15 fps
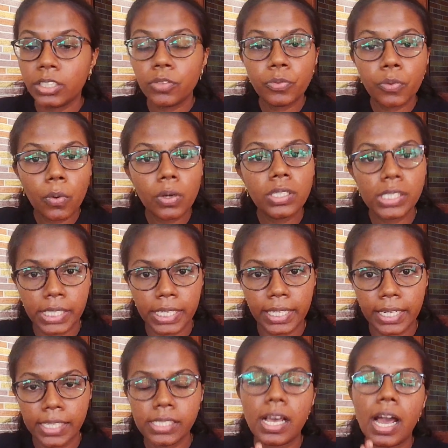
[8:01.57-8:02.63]
The fourth
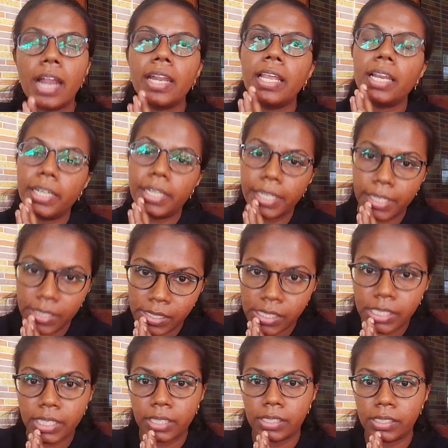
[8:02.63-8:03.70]
skill is analytical
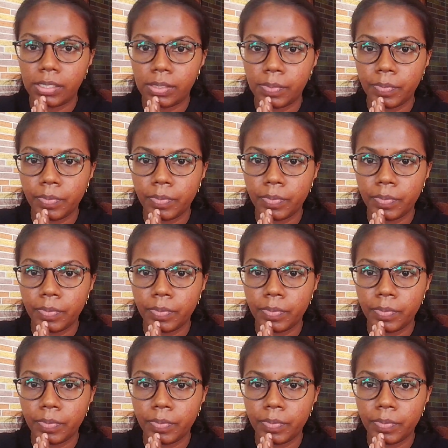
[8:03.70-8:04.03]
skills.